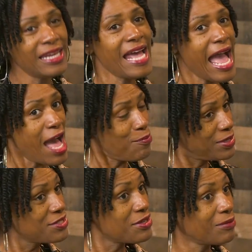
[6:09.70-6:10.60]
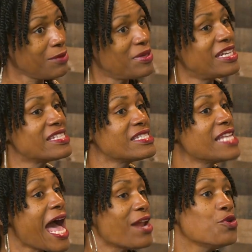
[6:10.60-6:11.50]
It happened to me, but it's
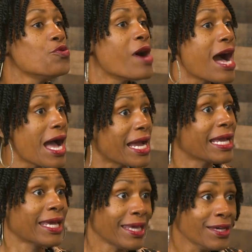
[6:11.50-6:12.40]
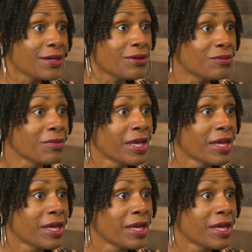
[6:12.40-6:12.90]
not who I am.